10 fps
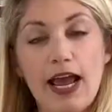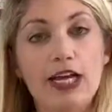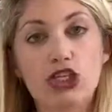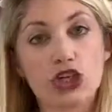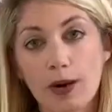a
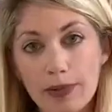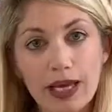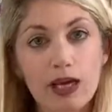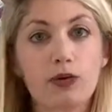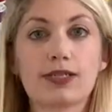
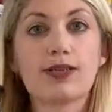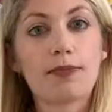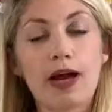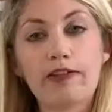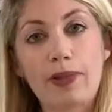Sharpie or
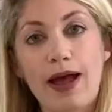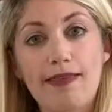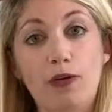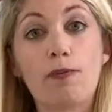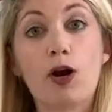some kind of pen
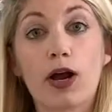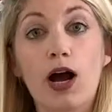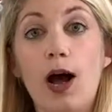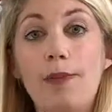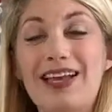that'll mark
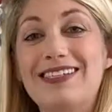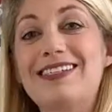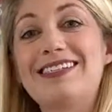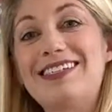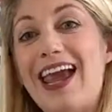up and
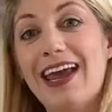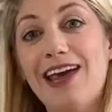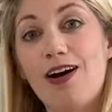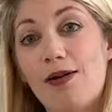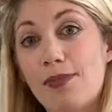
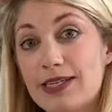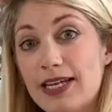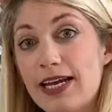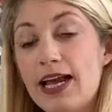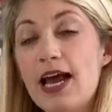stay on
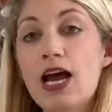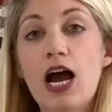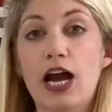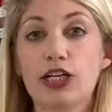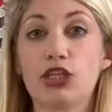muslin.
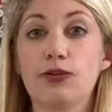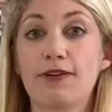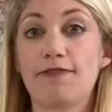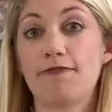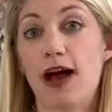I choose
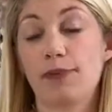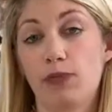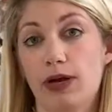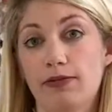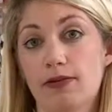a fine
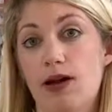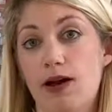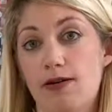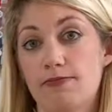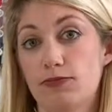point
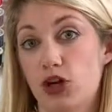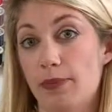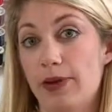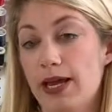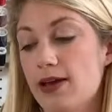
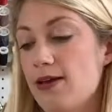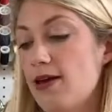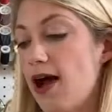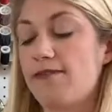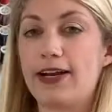Sharpie.
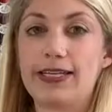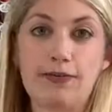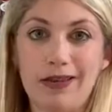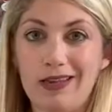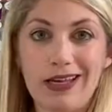I find it to be the